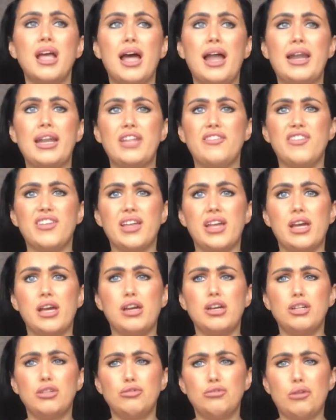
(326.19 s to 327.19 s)
anything I
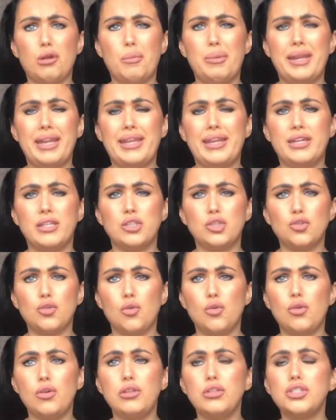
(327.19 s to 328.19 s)
can completely
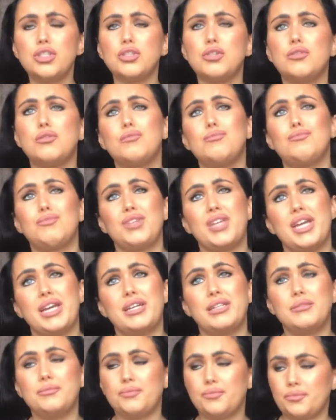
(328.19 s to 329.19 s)
control, so yeah.